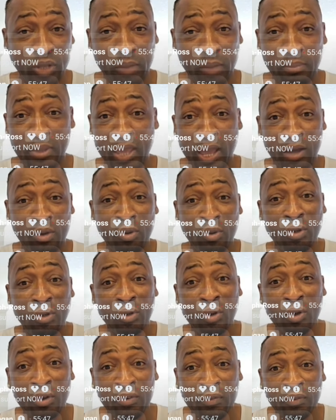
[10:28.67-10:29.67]
Would that be a
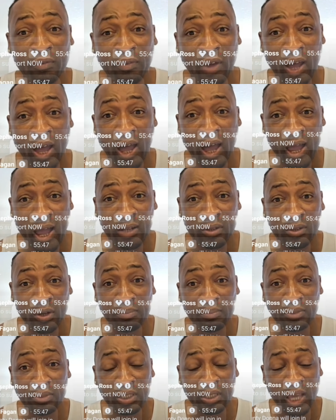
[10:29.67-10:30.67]
good look for all
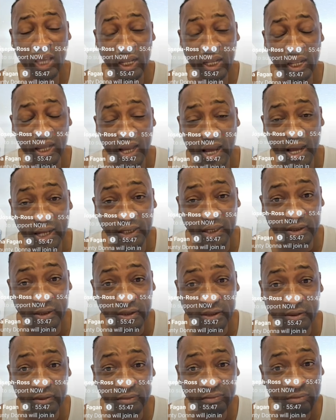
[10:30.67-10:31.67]
come together
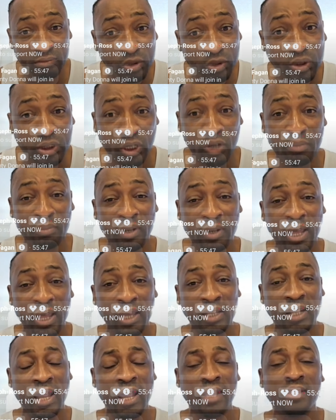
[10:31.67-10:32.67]
and do something
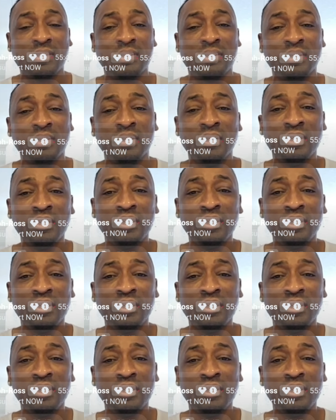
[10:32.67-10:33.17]
like that?